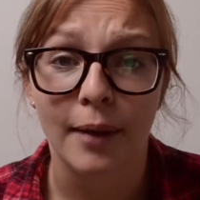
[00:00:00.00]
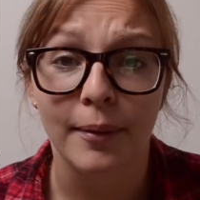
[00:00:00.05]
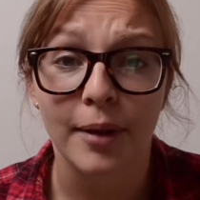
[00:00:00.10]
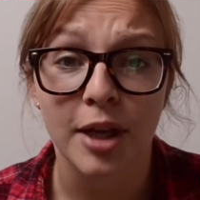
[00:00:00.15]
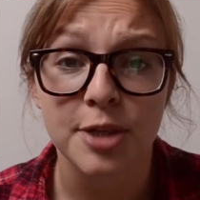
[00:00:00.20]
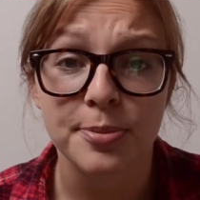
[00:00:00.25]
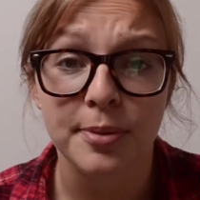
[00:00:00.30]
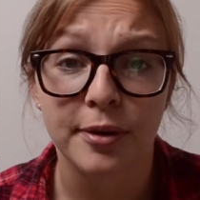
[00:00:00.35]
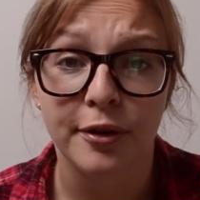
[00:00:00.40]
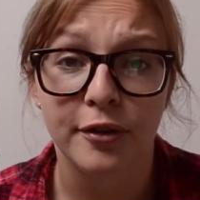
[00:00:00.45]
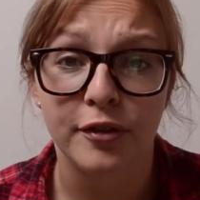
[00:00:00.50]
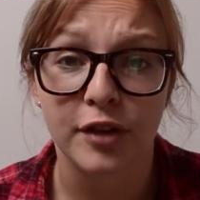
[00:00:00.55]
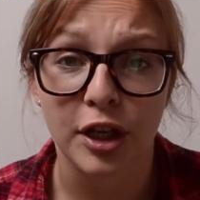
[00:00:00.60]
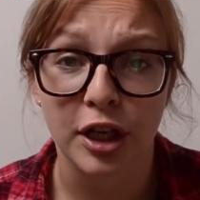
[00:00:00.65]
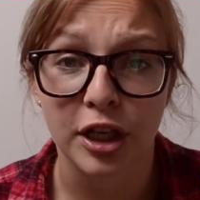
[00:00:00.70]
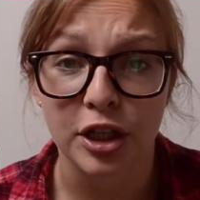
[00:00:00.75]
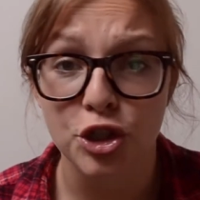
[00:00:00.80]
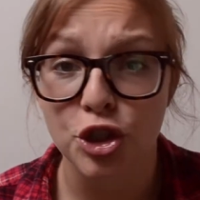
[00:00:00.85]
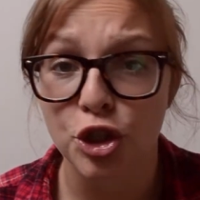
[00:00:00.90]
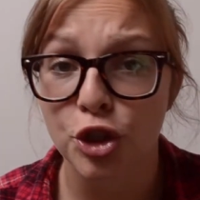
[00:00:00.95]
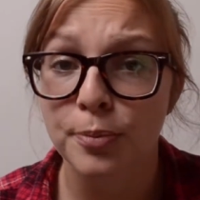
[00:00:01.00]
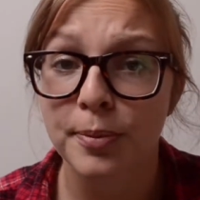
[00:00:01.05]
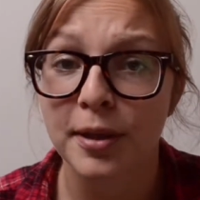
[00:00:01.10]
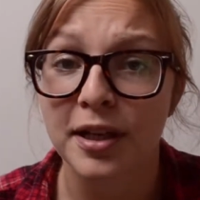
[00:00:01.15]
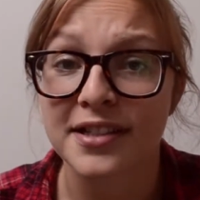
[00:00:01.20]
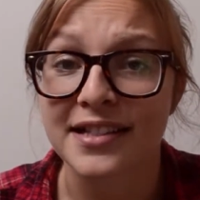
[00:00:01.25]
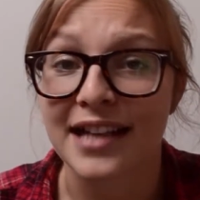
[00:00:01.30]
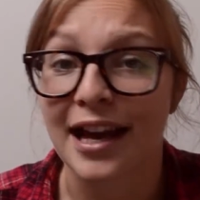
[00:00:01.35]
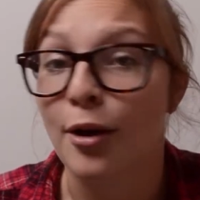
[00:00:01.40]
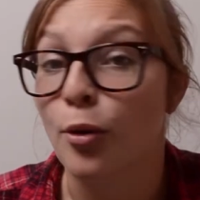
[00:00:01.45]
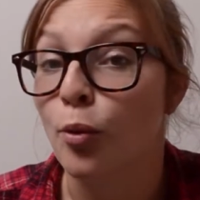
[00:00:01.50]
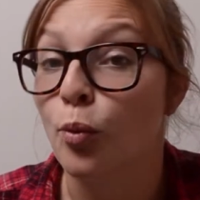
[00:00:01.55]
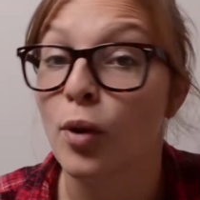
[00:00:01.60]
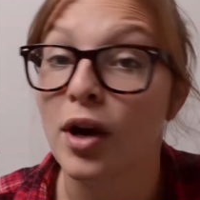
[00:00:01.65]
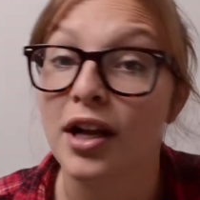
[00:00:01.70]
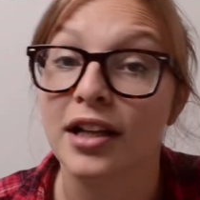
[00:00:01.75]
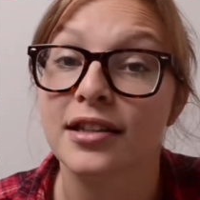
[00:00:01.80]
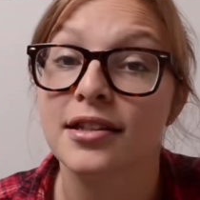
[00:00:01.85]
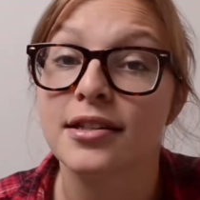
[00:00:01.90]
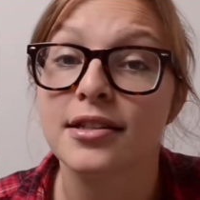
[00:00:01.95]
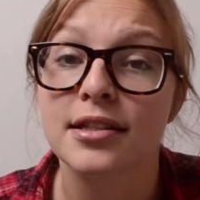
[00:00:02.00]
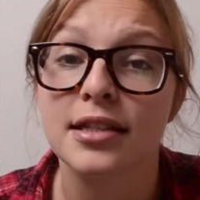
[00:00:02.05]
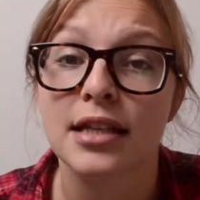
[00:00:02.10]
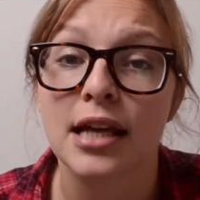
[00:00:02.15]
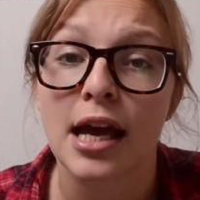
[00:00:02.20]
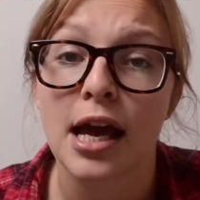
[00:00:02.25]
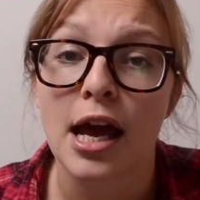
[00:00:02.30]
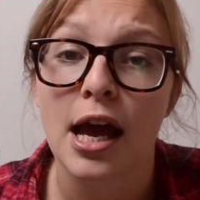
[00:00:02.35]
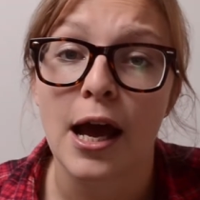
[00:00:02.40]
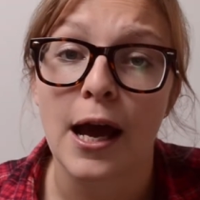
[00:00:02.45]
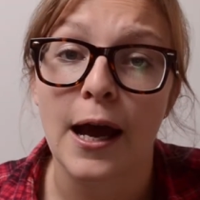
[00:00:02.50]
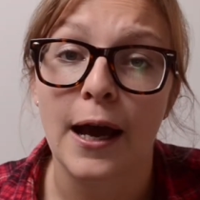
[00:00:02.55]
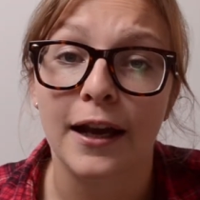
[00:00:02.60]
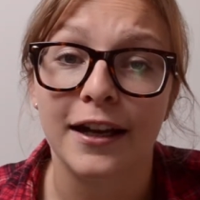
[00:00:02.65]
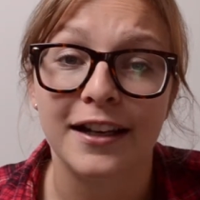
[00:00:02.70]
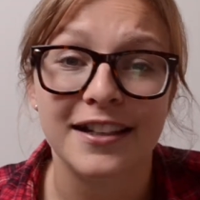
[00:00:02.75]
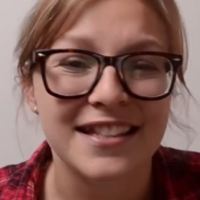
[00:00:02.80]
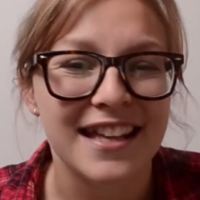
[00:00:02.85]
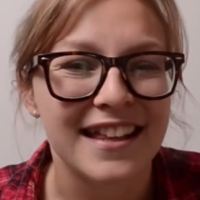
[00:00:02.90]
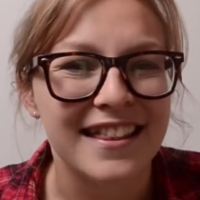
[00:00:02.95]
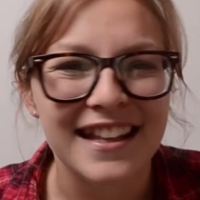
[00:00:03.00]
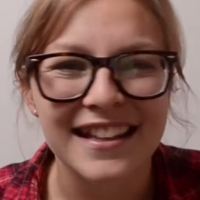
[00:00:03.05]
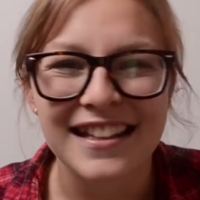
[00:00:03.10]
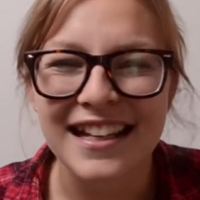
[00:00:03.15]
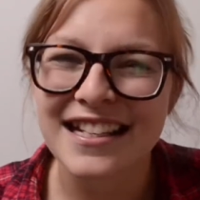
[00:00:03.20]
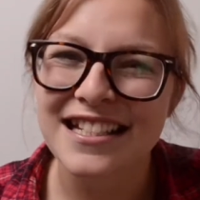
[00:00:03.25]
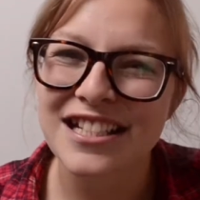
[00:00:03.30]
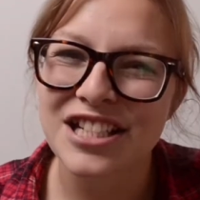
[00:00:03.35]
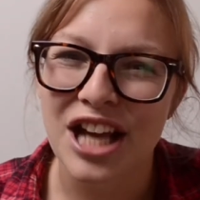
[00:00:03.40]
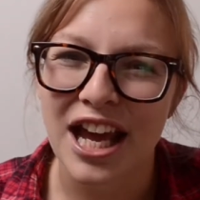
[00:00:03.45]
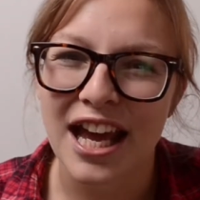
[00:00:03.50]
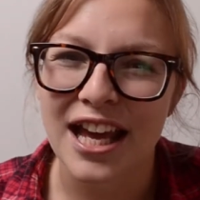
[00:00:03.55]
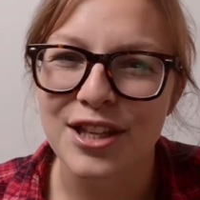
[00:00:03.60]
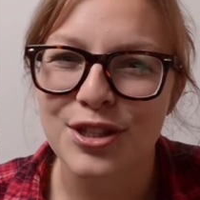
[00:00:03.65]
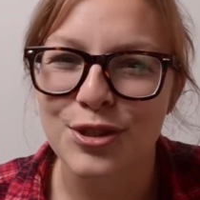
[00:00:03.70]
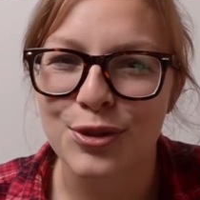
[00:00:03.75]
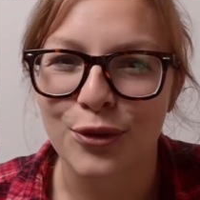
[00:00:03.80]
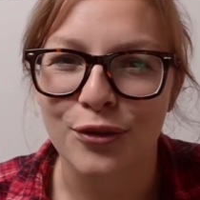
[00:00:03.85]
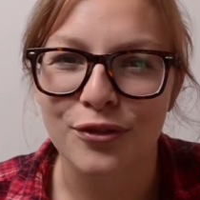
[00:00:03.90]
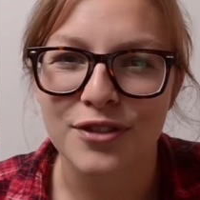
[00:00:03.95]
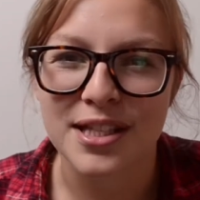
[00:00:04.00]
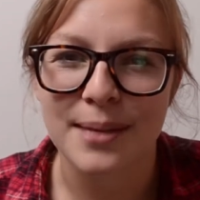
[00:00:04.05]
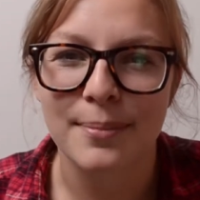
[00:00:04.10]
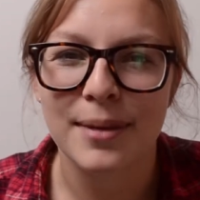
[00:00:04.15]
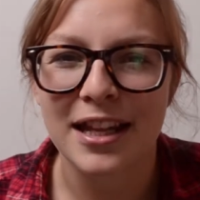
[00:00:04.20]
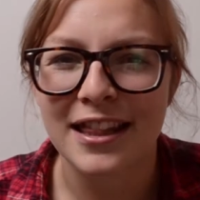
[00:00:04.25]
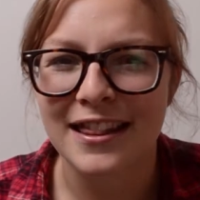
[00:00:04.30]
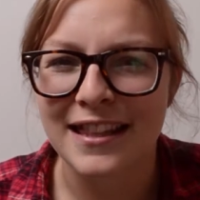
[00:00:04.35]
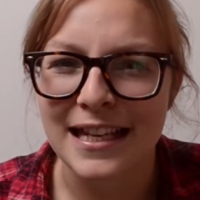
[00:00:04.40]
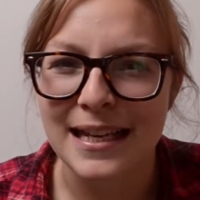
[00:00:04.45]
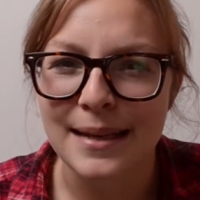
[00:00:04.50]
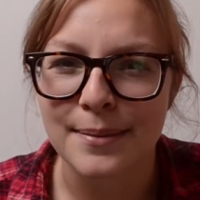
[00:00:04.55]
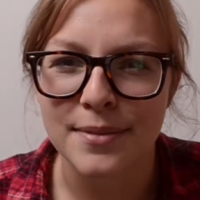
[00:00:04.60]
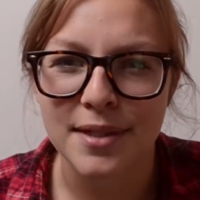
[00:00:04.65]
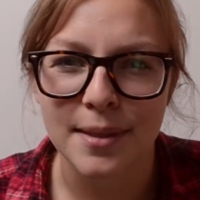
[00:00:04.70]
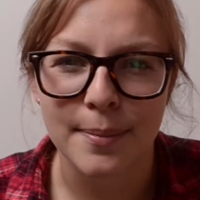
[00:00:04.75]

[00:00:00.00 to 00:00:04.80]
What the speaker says: I'm going to be reviewing two books at once because I think they share sort of similar themes.